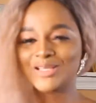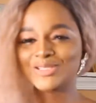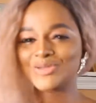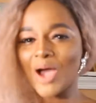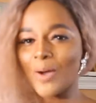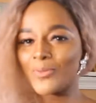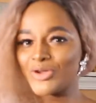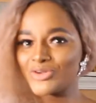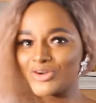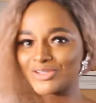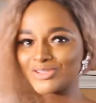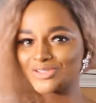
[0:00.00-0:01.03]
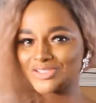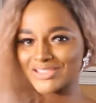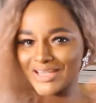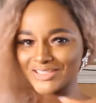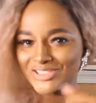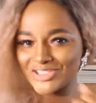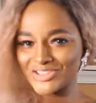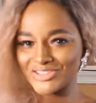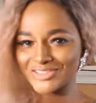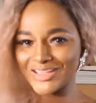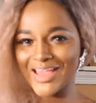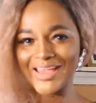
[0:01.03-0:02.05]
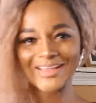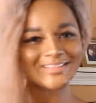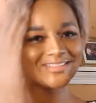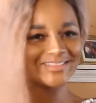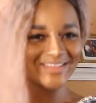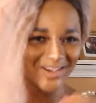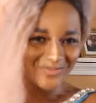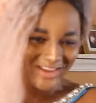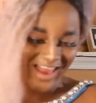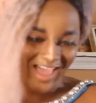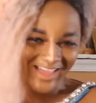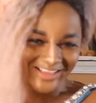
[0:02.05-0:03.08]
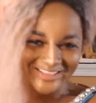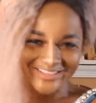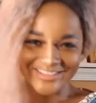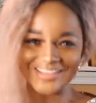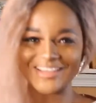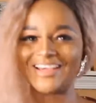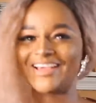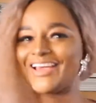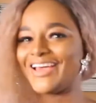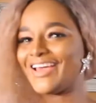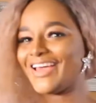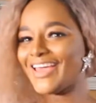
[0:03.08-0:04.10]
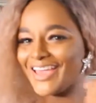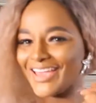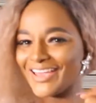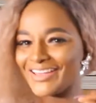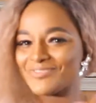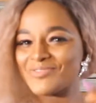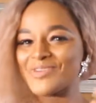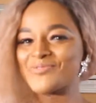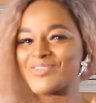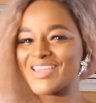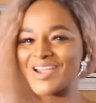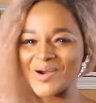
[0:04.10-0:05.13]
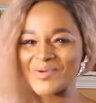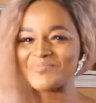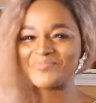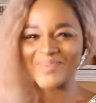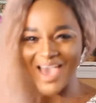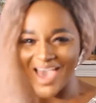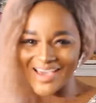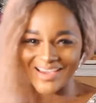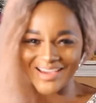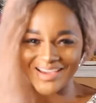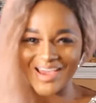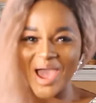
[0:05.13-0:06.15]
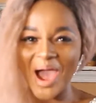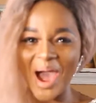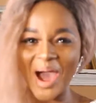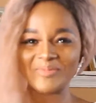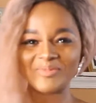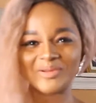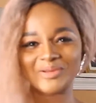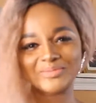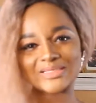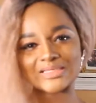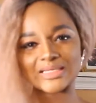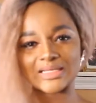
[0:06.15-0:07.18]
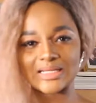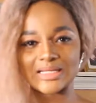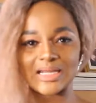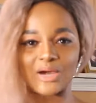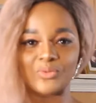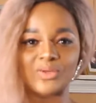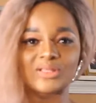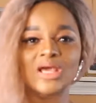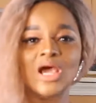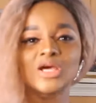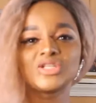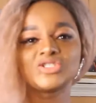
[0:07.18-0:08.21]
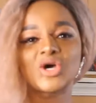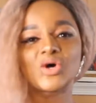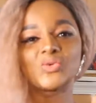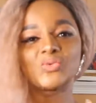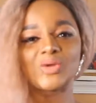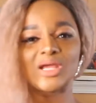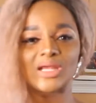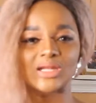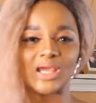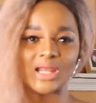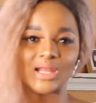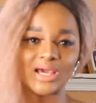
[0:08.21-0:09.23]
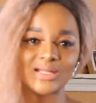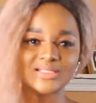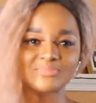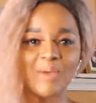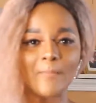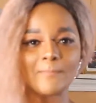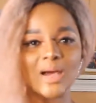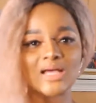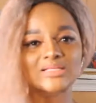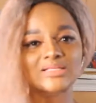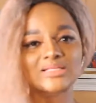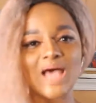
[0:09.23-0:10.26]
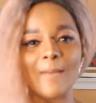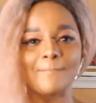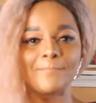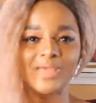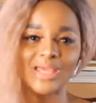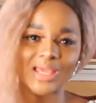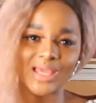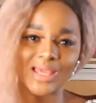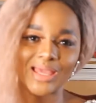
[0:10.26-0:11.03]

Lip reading: So I want you all to stay tuned, stay relaxed. And when we come back, I'm gonna be sitting down with Dorine, and that is my masabi.